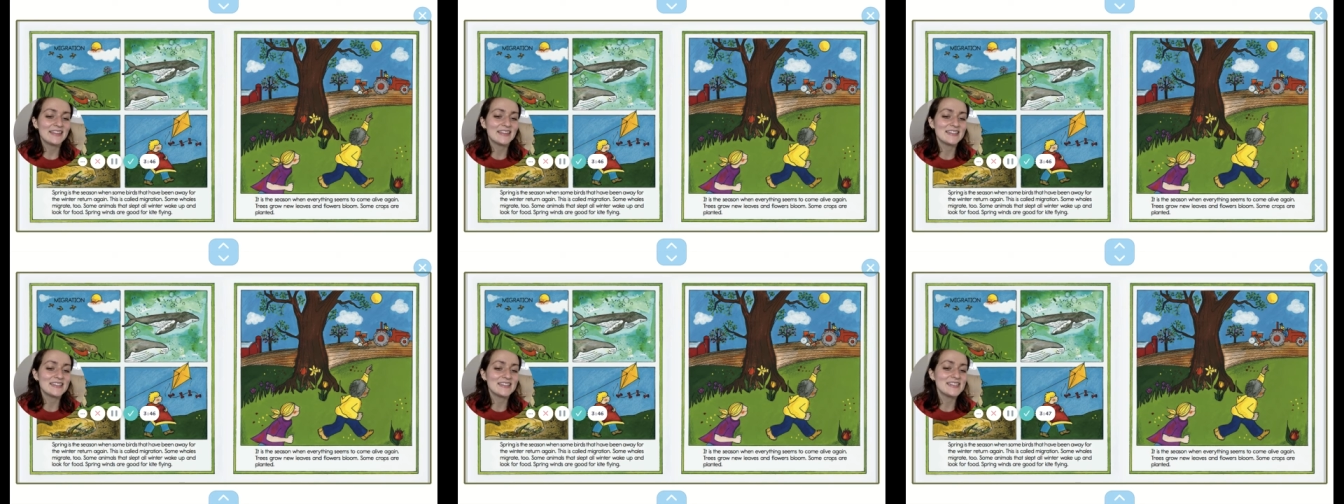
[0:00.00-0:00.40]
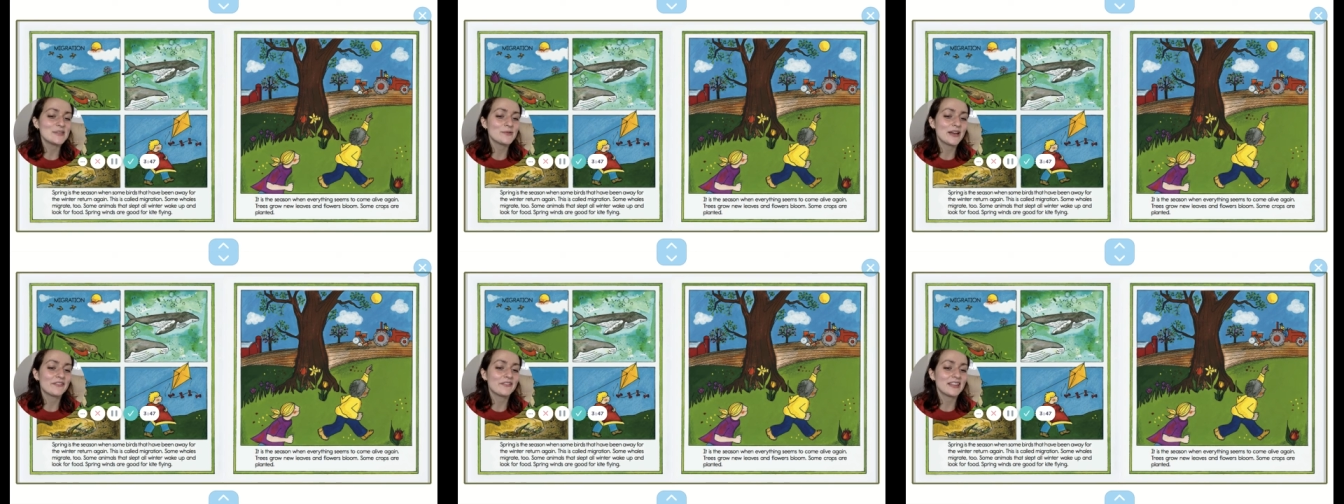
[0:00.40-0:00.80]
In the
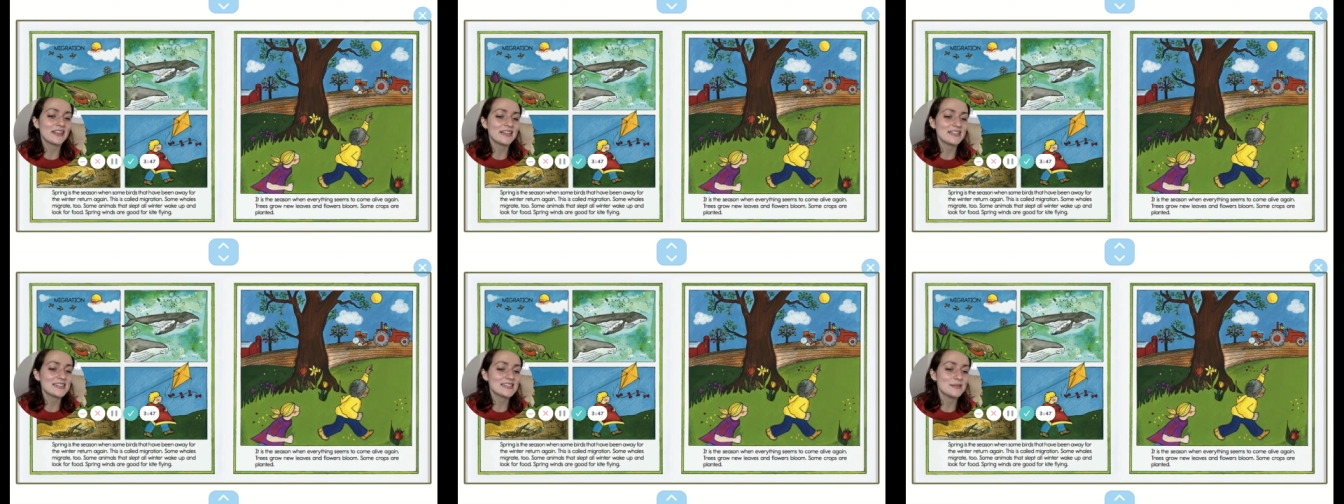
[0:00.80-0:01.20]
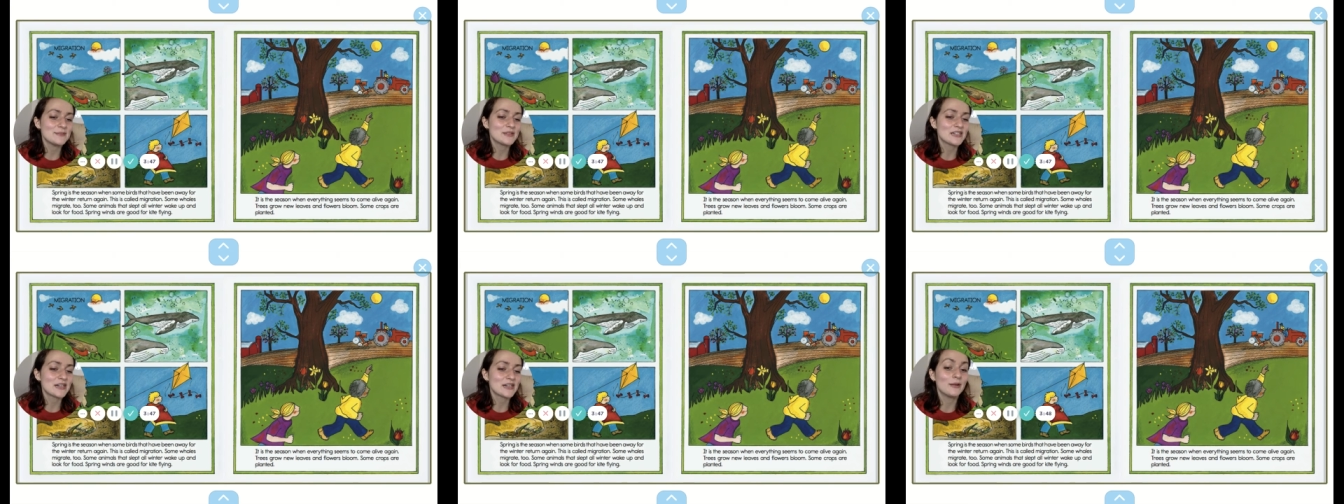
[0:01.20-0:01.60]
season when everything
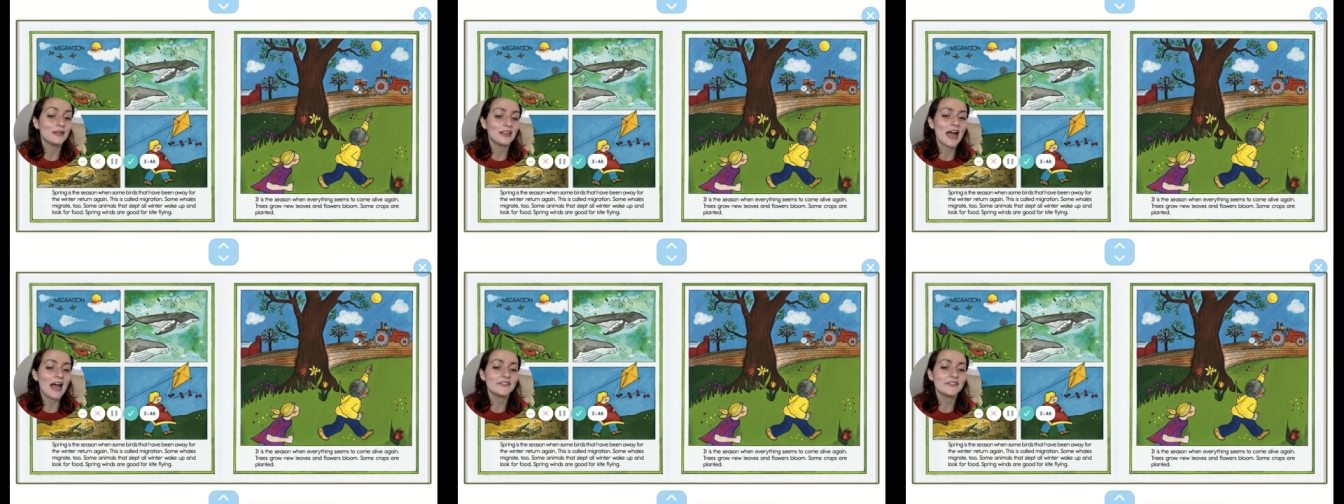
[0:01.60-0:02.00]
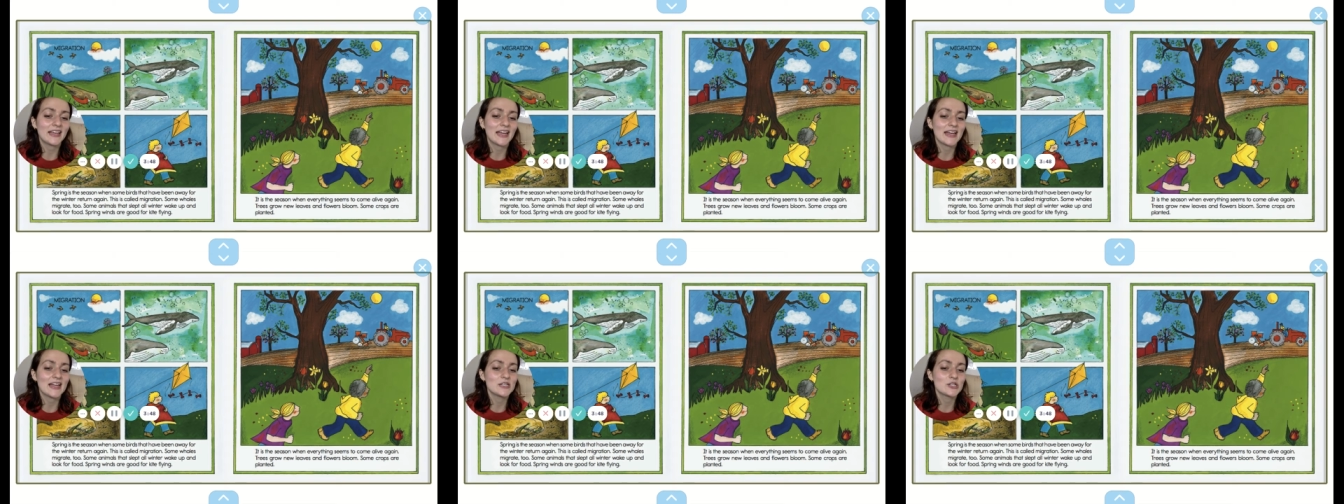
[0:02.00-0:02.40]
seems to come
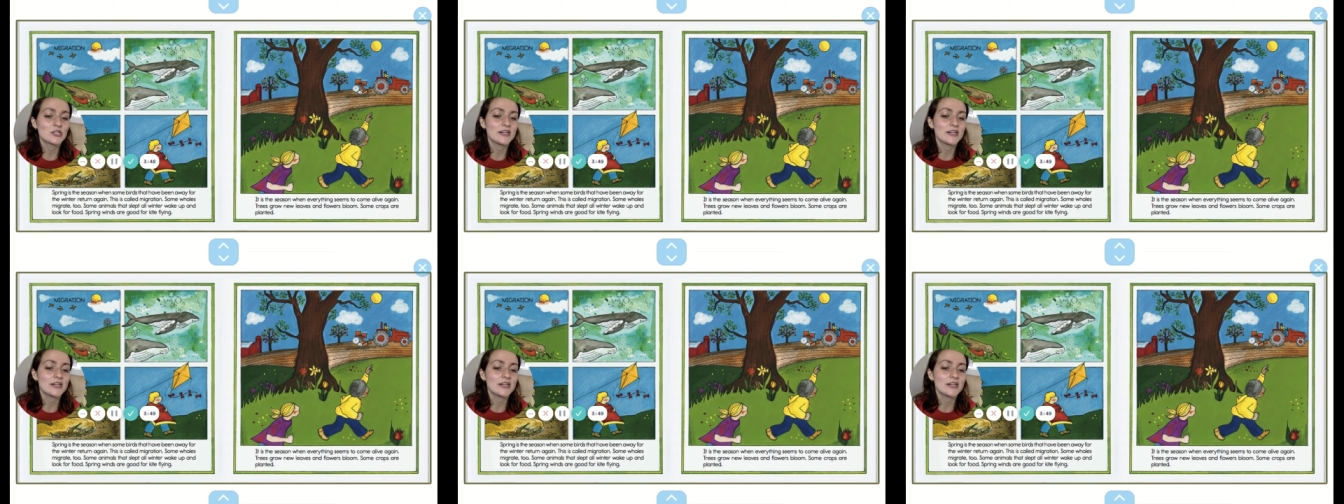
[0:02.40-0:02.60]
alive again,